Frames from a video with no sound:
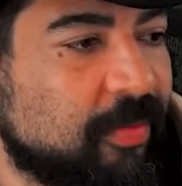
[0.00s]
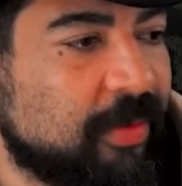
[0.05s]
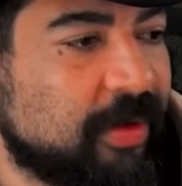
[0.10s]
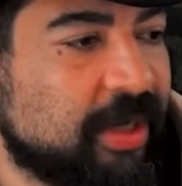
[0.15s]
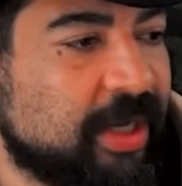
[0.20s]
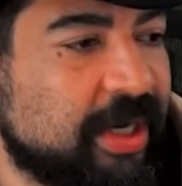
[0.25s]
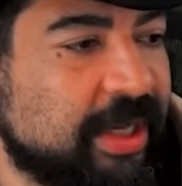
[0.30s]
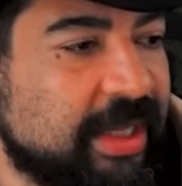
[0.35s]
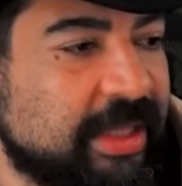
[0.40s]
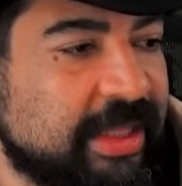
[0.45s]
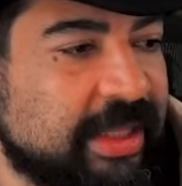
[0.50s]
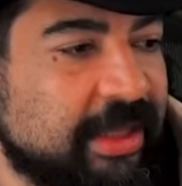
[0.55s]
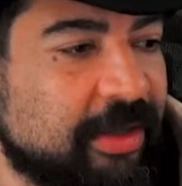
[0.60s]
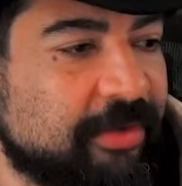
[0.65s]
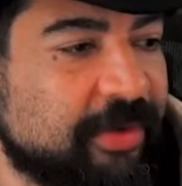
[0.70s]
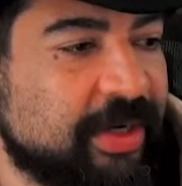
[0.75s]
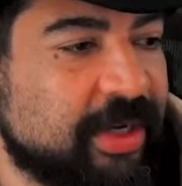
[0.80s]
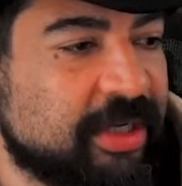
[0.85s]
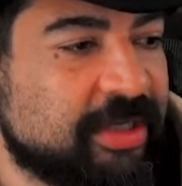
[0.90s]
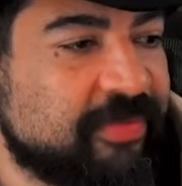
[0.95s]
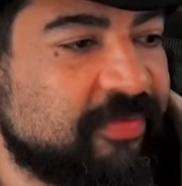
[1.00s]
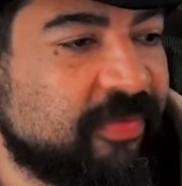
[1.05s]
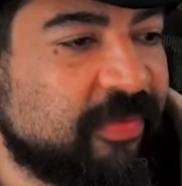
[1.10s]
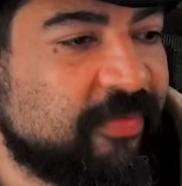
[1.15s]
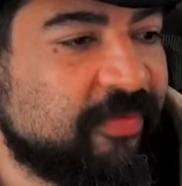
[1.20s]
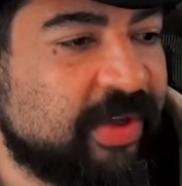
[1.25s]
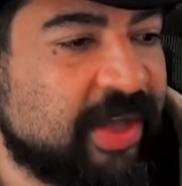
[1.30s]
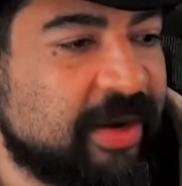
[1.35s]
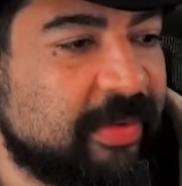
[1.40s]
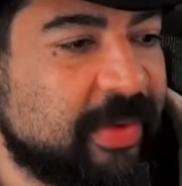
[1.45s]
We're going to get the heal reduction
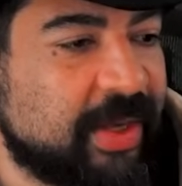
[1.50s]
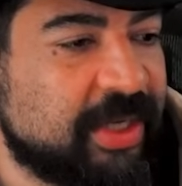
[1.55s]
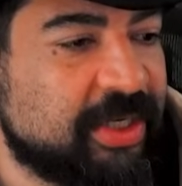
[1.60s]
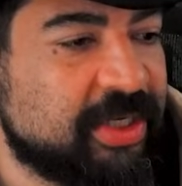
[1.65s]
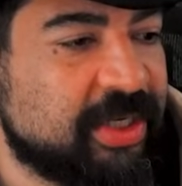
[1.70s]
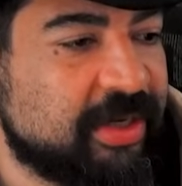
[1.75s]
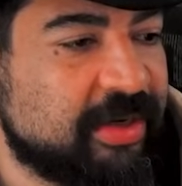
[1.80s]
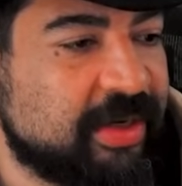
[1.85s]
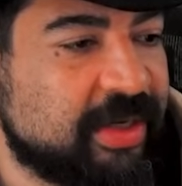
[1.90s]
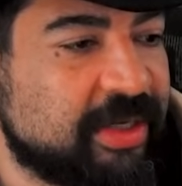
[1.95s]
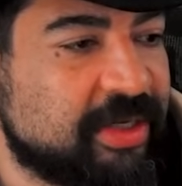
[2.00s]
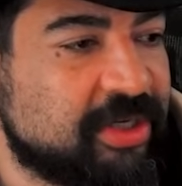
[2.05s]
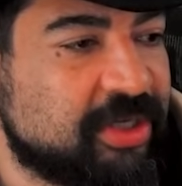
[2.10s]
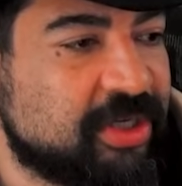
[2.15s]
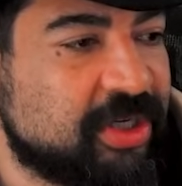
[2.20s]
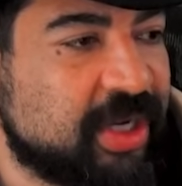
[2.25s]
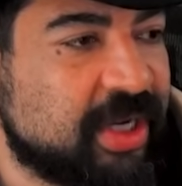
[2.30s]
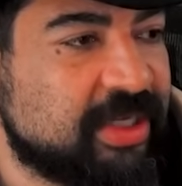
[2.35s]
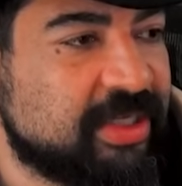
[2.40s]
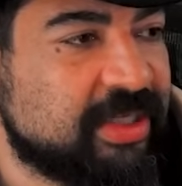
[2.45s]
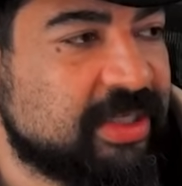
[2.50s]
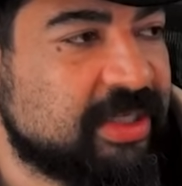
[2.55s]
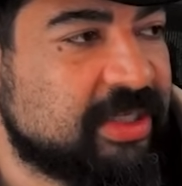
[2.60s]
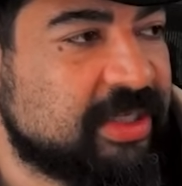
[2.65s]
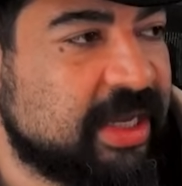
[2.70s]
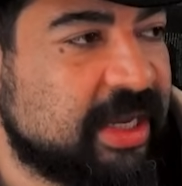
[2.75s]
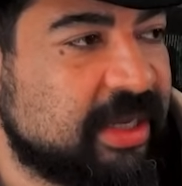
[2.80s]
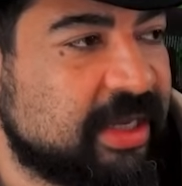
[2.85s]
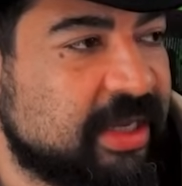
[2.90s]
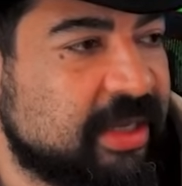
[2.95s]
from Venomage here in just a
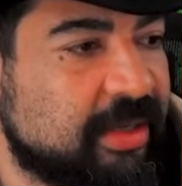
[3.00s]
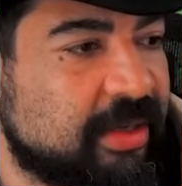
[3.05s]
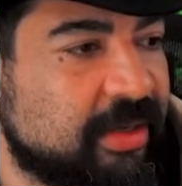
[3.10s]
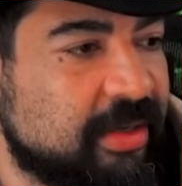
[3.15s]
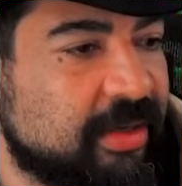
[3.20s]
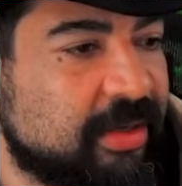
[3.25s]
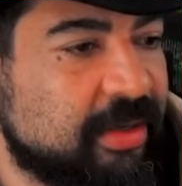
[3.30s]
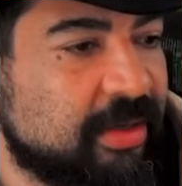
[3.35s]
second.